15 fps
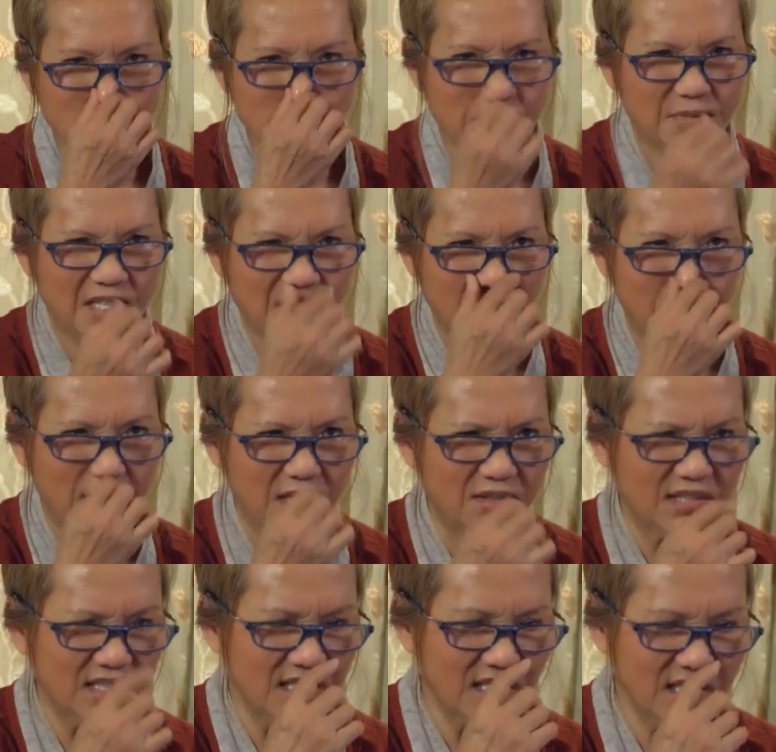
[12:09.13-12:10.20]
something come
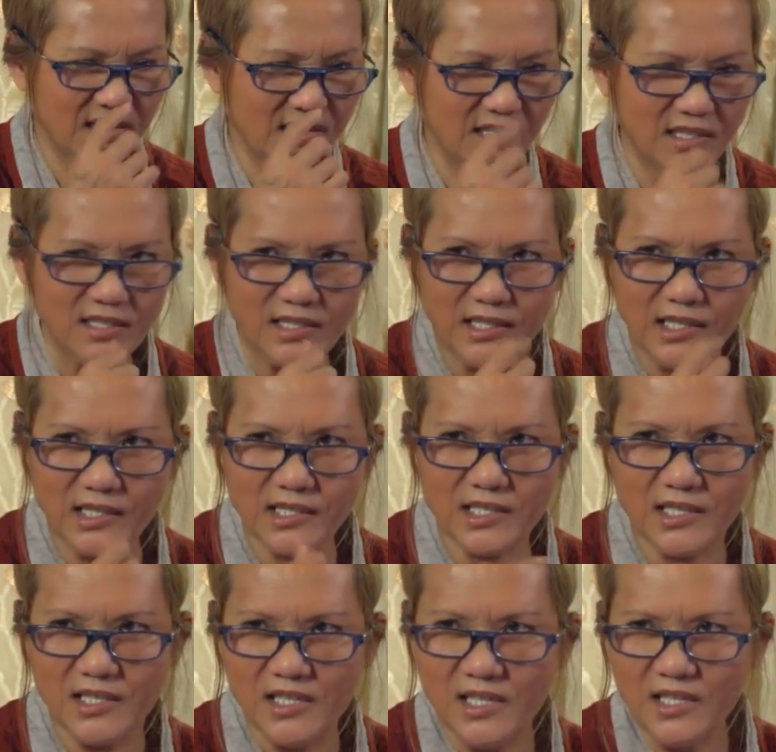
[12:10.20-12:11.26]
out, yuck and such,
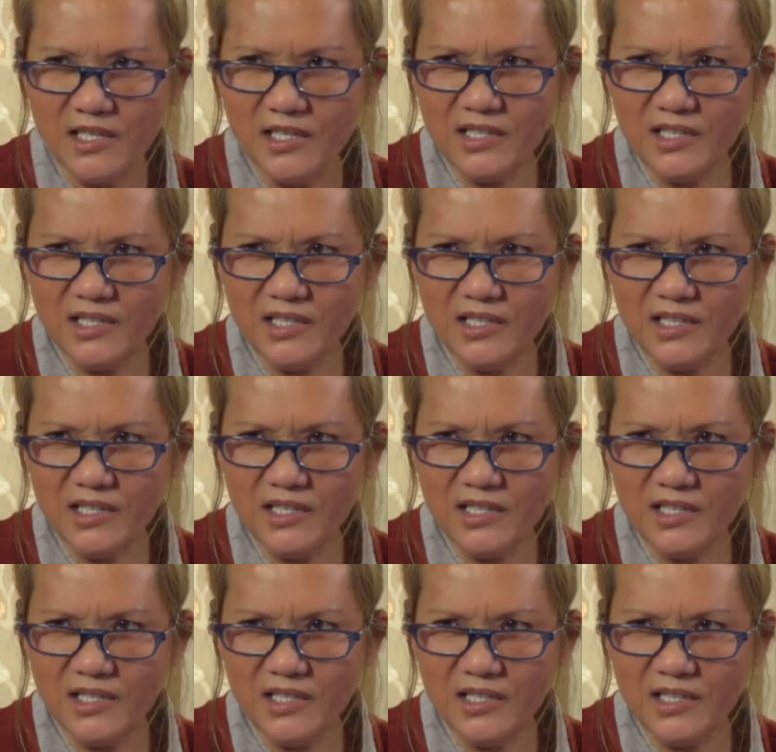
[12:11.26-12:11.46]
yuck.